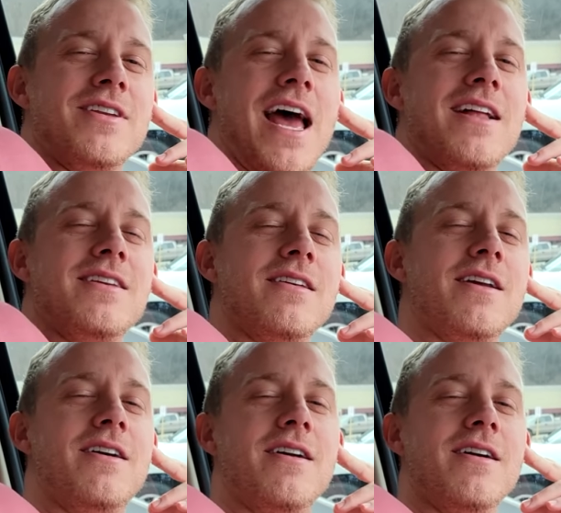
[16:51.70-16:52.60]
dads out
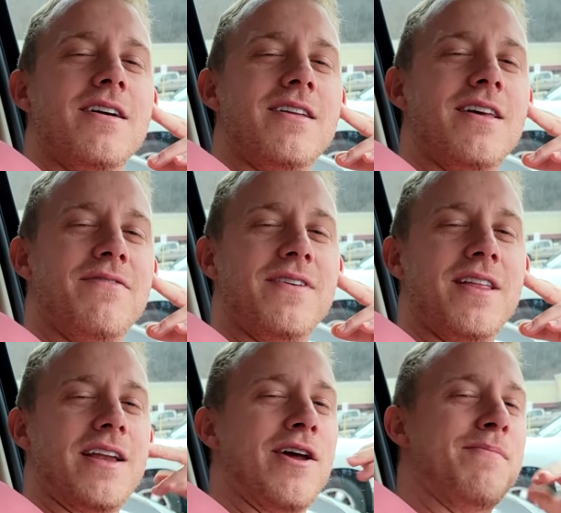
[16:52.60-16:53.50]
there that feel
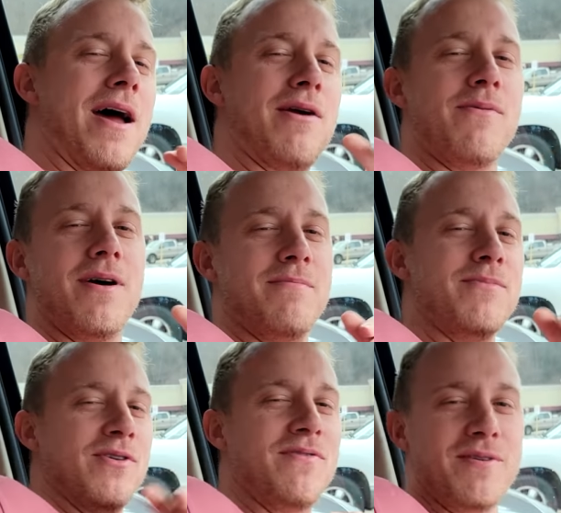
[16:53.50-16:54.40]
like no matter what
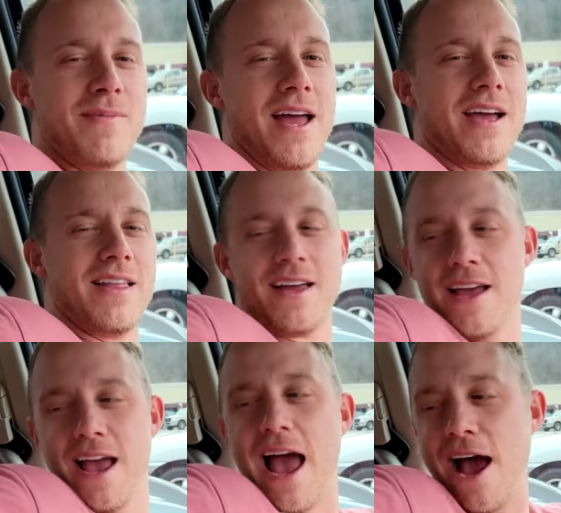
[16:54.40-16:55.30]
move you make, like
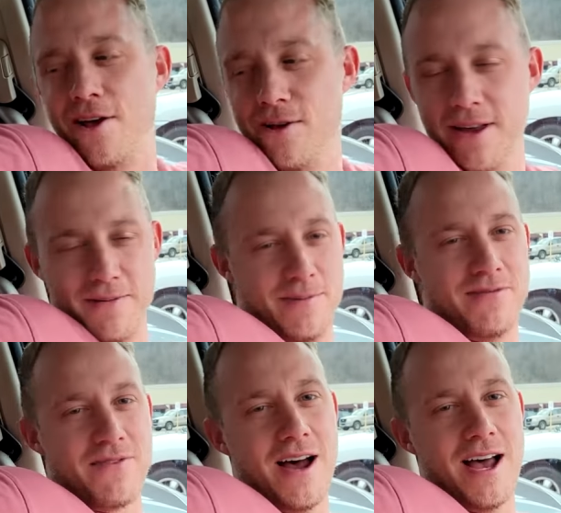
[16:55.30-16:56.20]
how you give them the
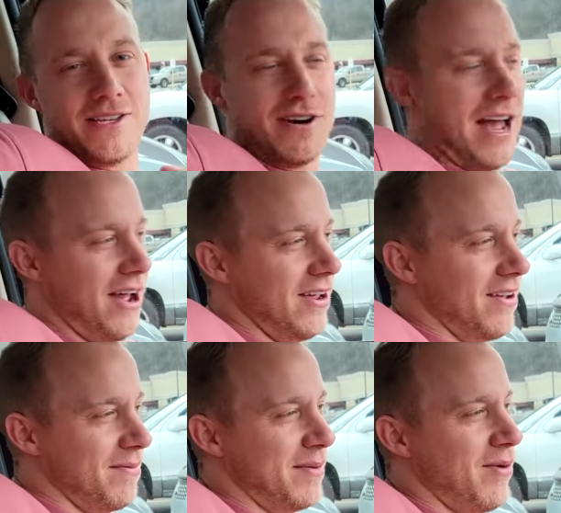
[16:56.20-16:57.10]
fries or how you
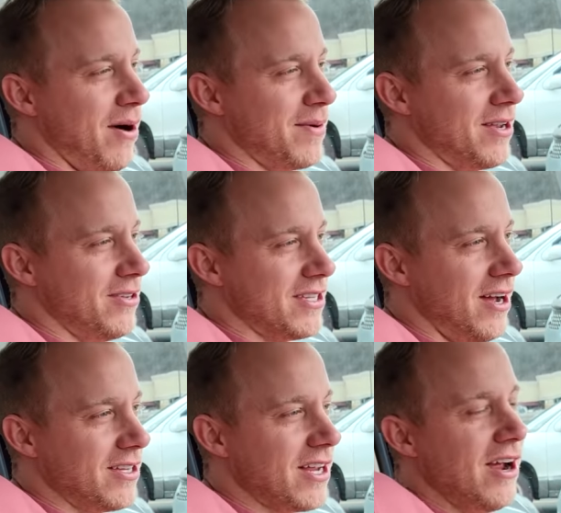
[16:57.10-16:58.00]
give them the barbecue
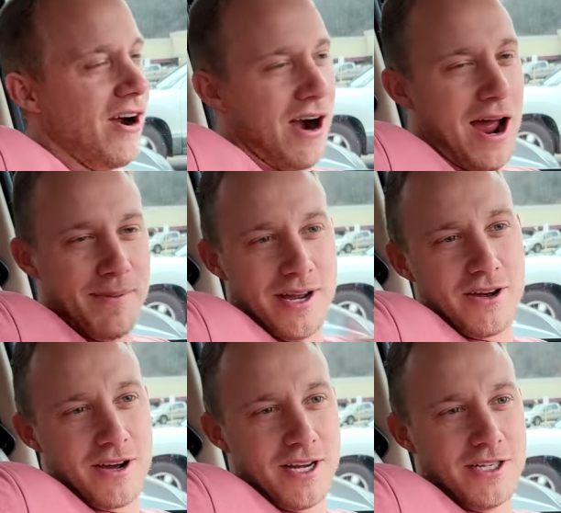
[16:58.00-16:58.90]
sauce or how many
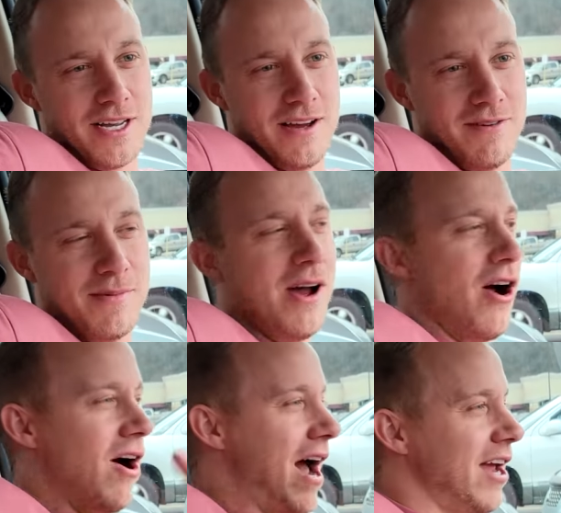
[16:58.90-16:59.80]
cookies you give them
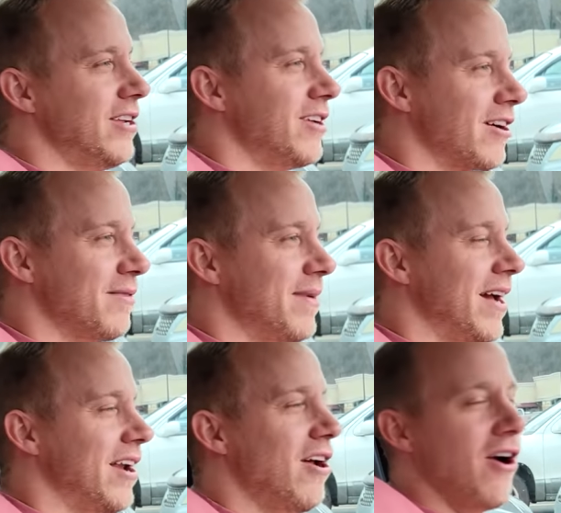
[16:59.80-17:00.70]
or how you tuck them
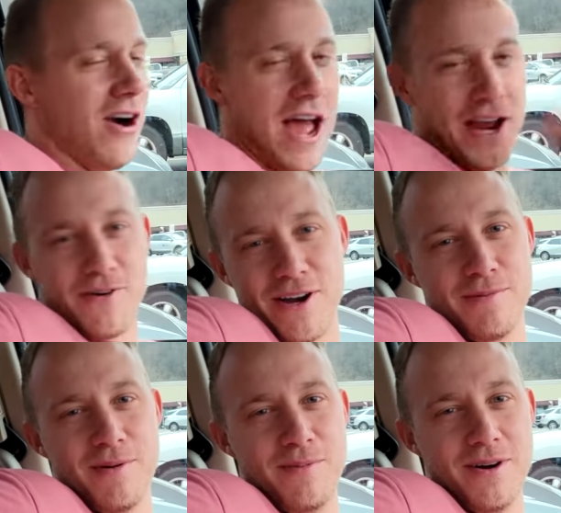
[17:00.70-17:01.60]
in or how you them
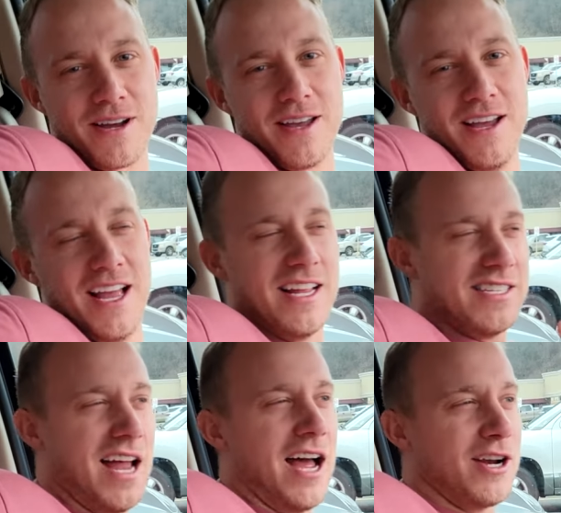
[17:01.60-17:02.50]
a book, it's
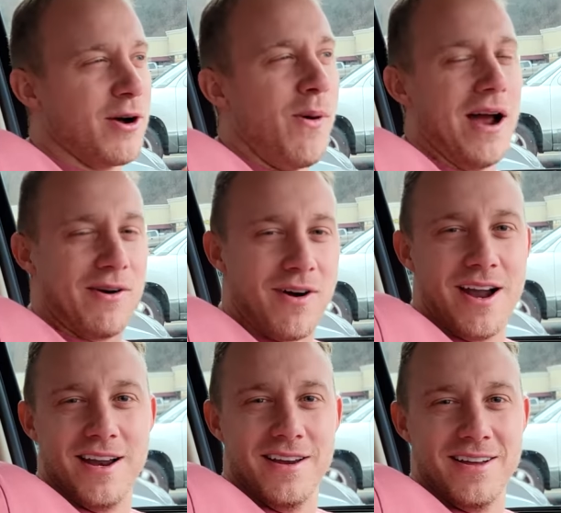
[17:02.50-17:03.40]
not quite
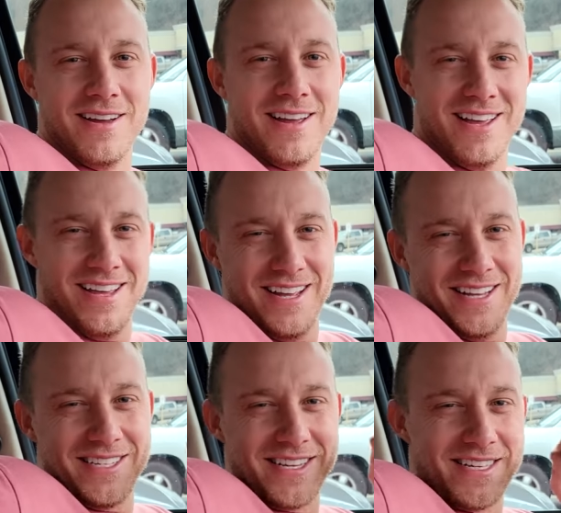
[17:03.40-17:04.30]
right.
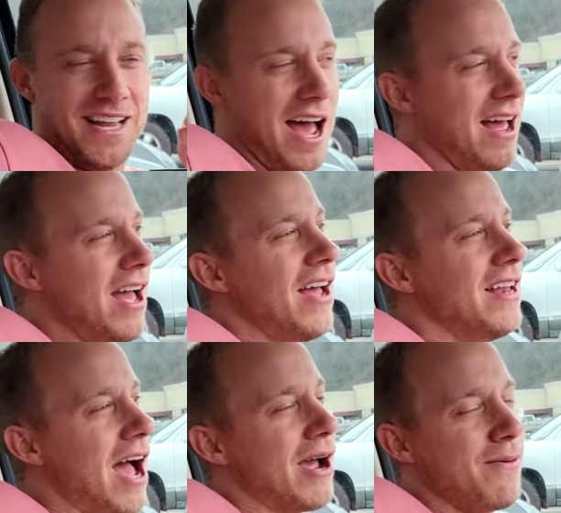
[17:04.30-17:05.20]
It's just not
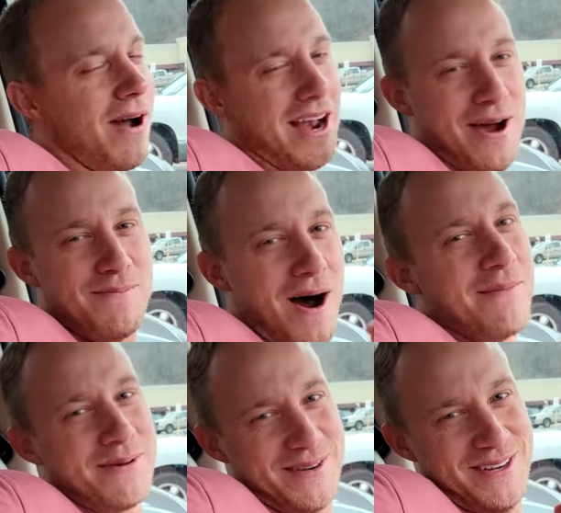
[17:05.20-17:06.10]
quite how
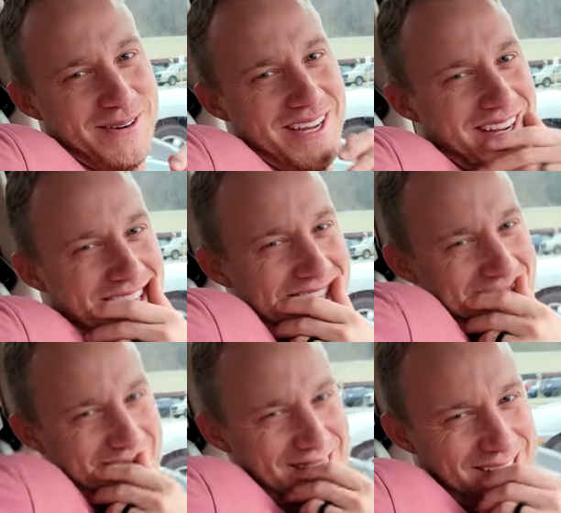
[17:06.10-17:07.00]
mommy would do it.